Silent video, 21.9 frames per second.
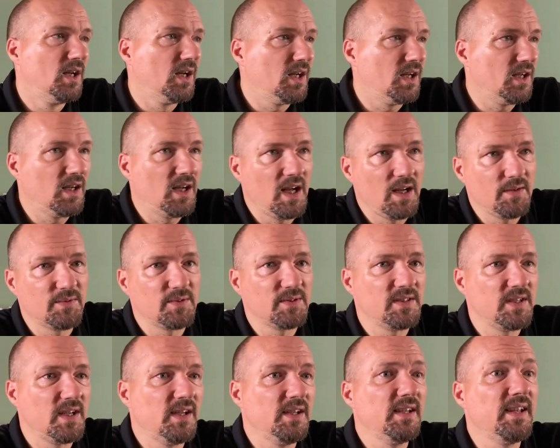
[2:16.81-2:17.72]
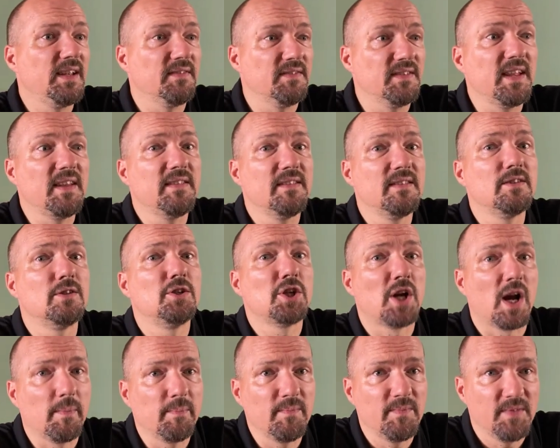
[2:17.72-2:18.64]
uh, I have to say, yeah, then
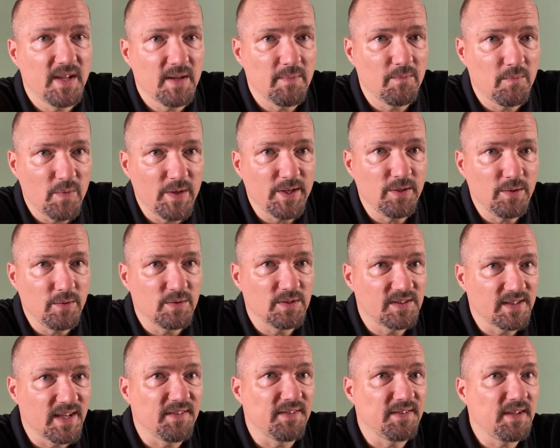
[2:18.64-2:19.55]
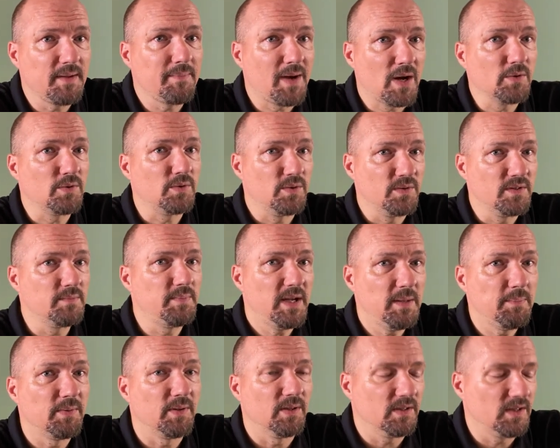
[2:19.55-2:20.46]
sharpen them when you send them out to the
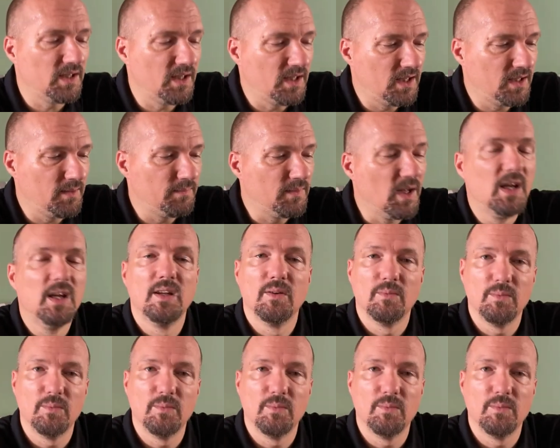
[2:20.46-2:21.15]
people. Um,